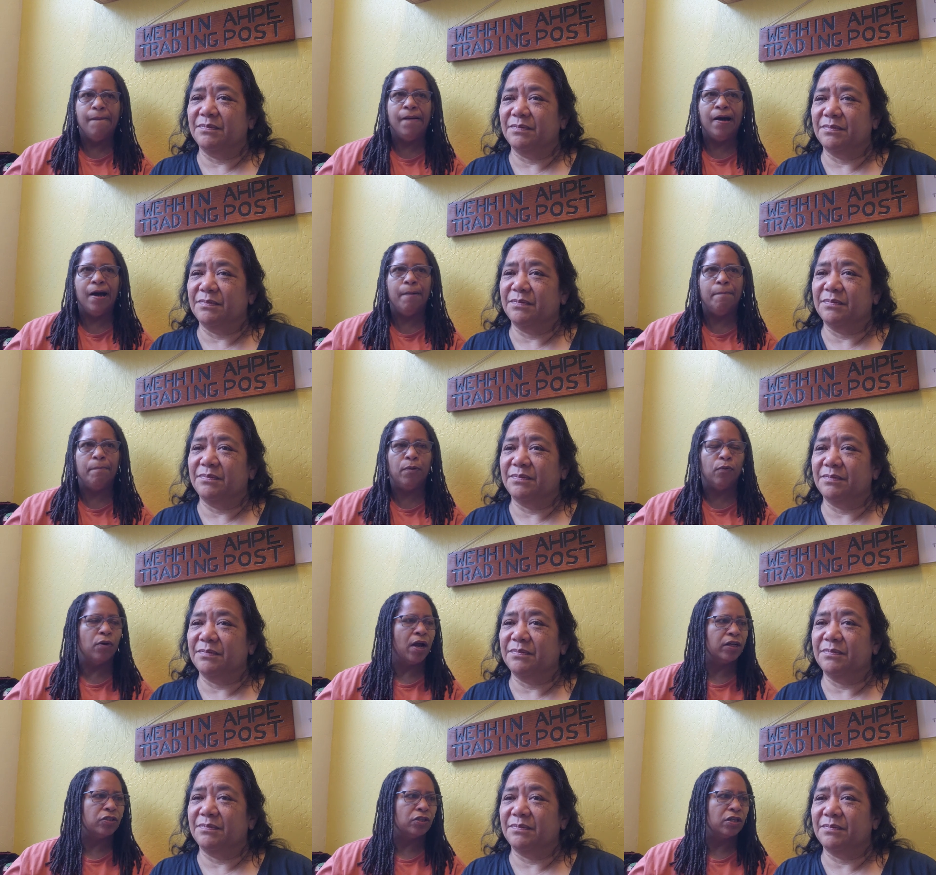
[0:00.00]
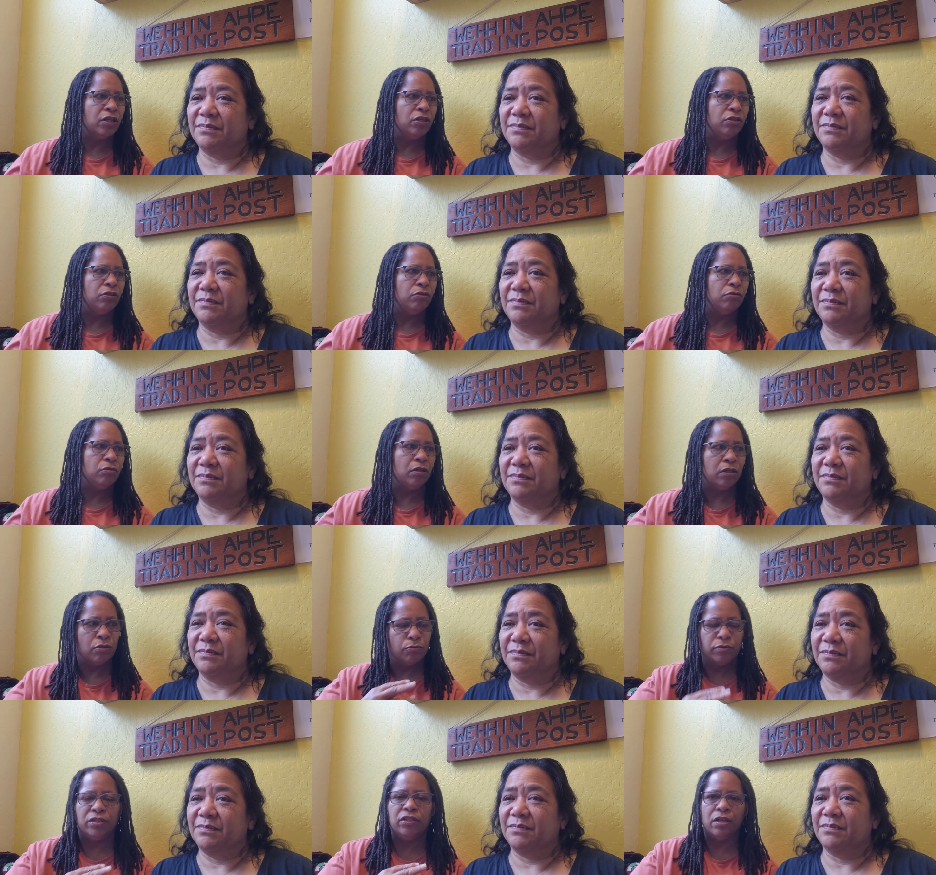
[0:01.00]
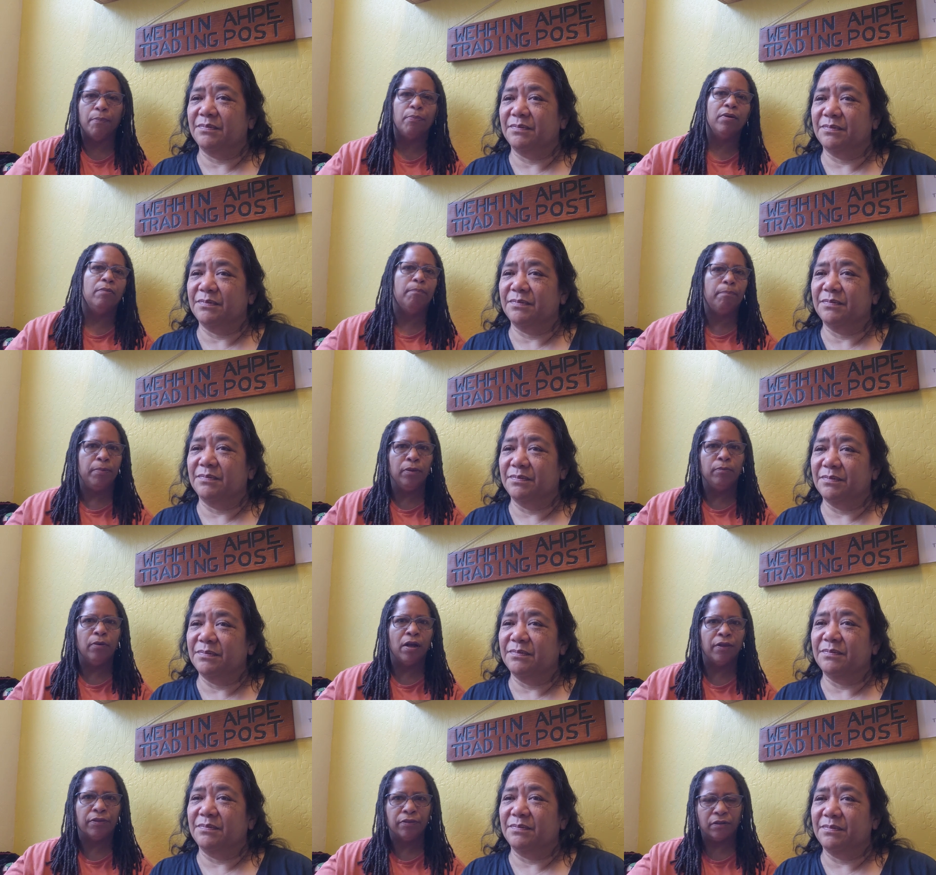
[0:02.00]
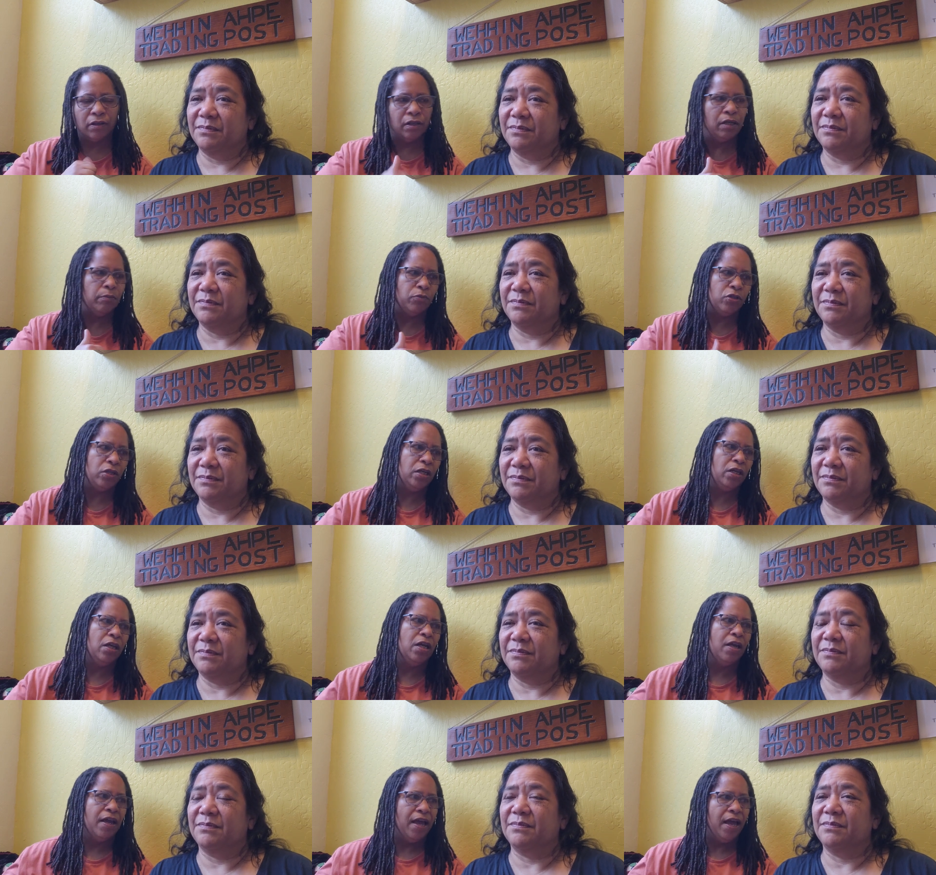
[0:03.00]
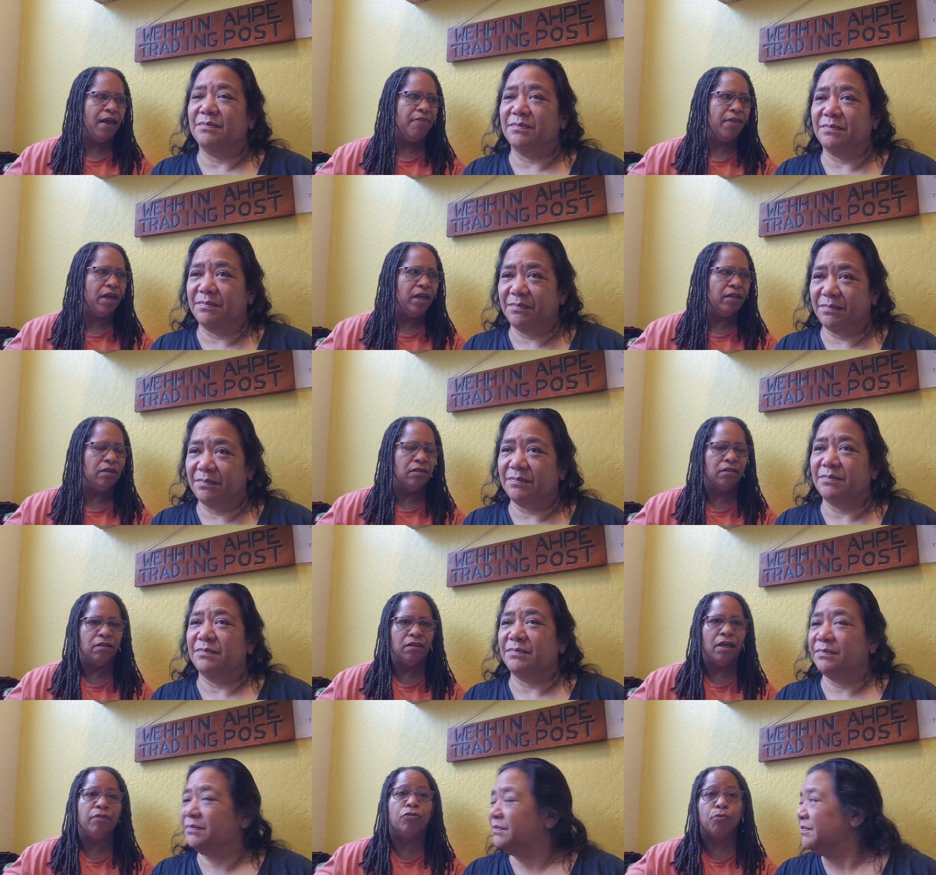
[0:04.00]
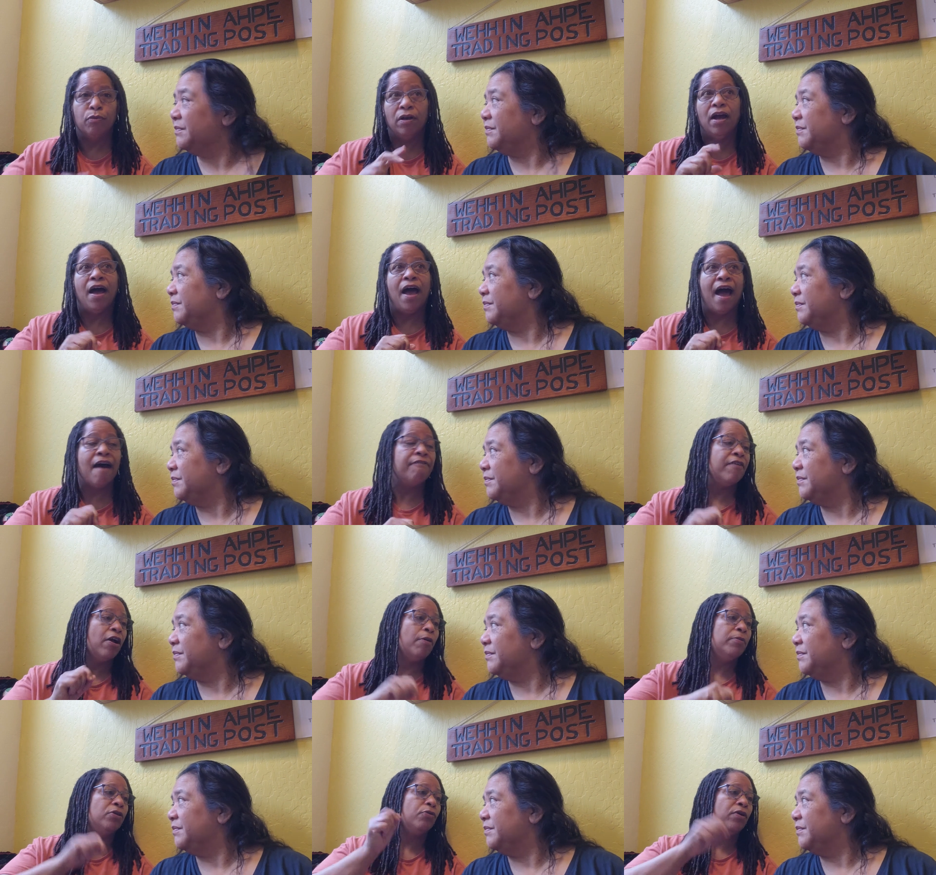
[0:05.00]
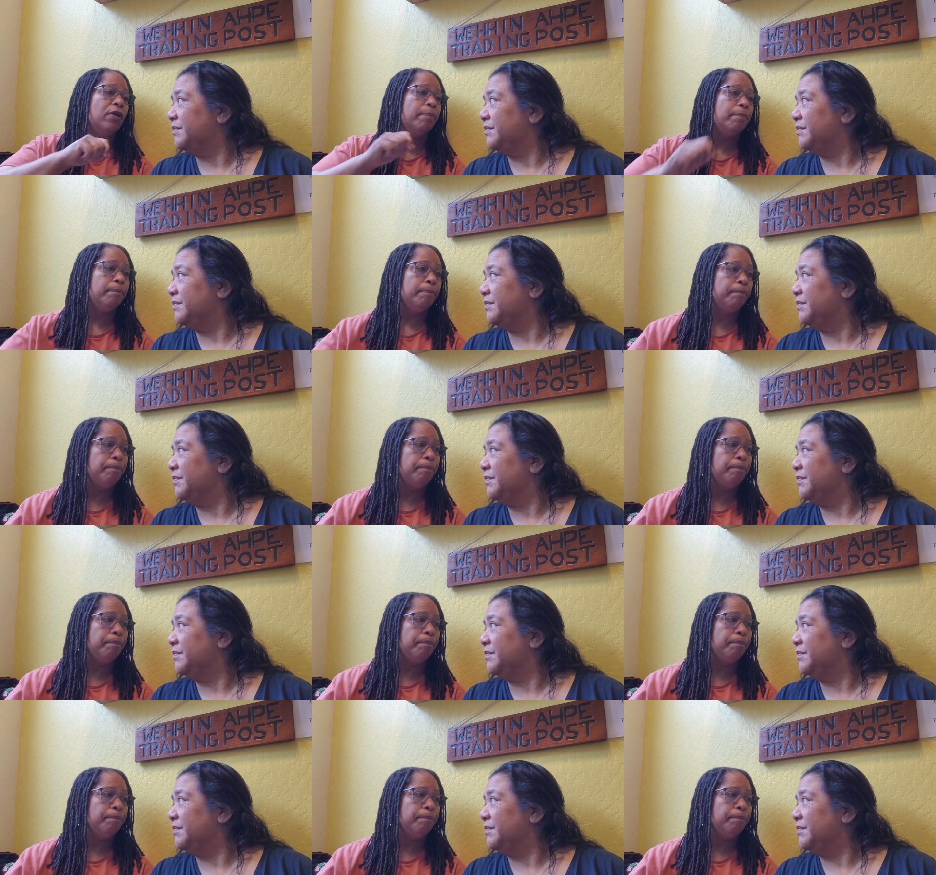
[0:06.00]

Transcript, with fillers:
Speaker 1: Um, but we're actually going to do a three step one: bone broth, kimchi, and then and th- a half hour between them.